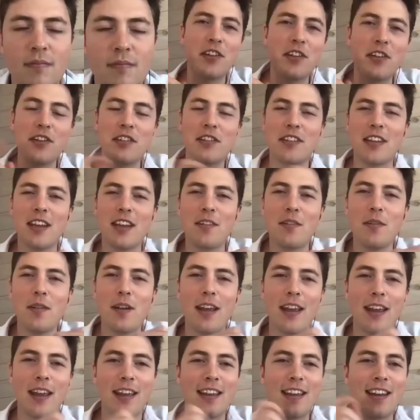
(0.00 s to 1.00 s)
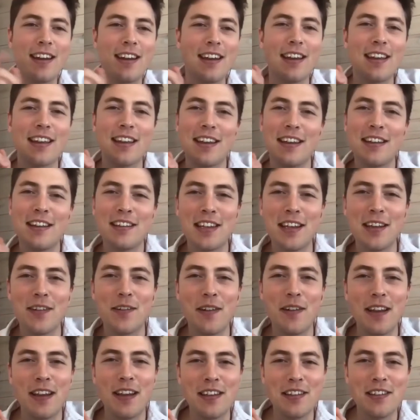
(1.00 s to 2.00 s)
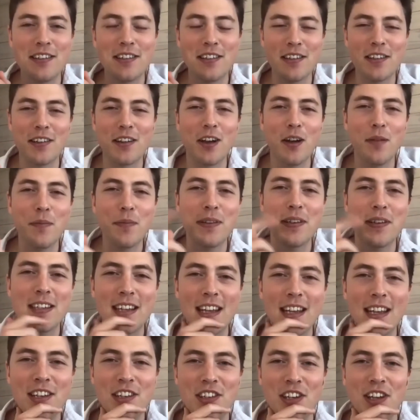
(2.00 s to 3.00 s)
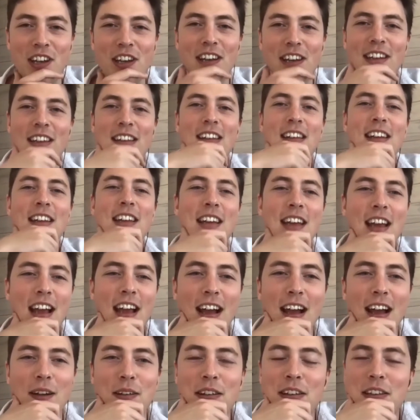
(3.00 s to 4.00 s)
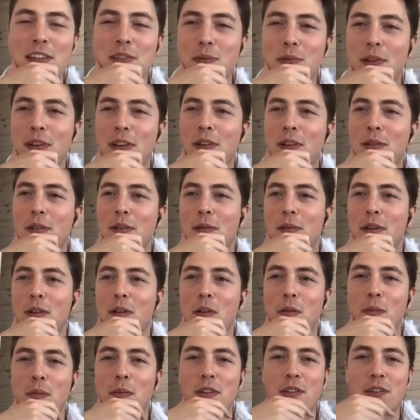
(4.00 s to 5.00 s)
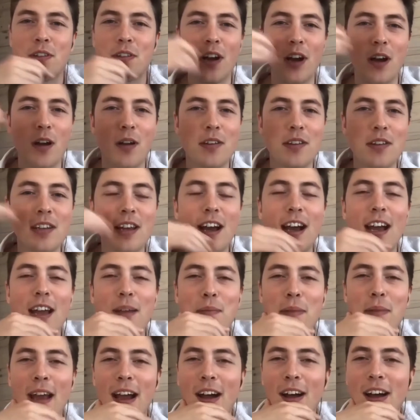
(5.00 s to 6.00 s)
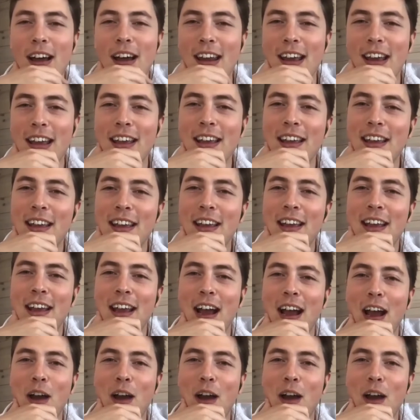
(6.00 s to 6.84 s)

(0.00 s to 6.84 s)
good segue. Can I segue into compensation? Because we're almost on time now, and